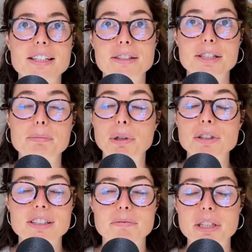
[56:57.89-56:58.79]
yes,
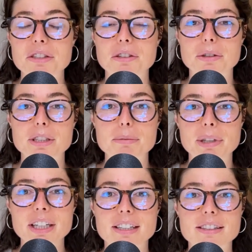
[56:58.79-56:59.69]
spurts of mystical
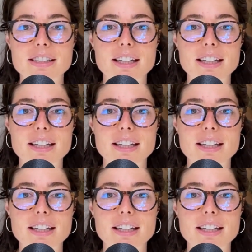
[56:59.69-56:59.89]
experience. And